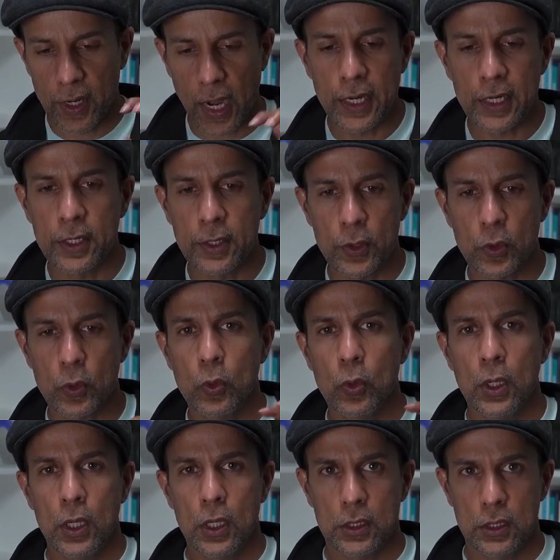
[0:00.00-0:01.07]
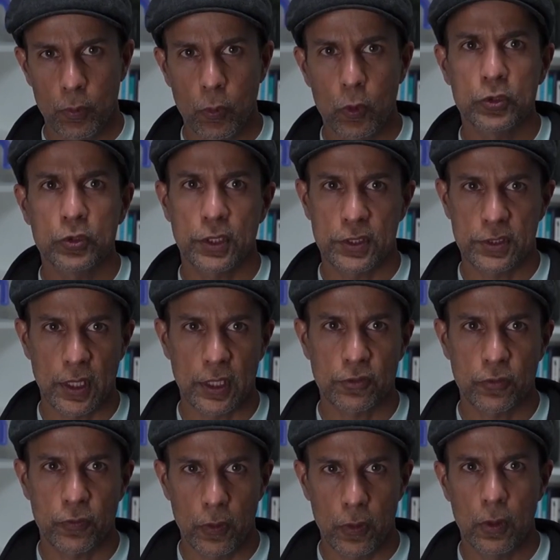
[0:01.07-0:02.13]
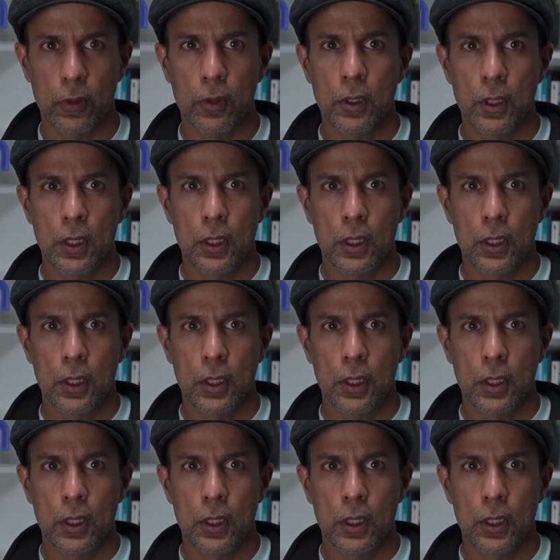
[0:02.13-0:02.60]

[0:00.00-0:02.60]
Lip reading: right into the most successful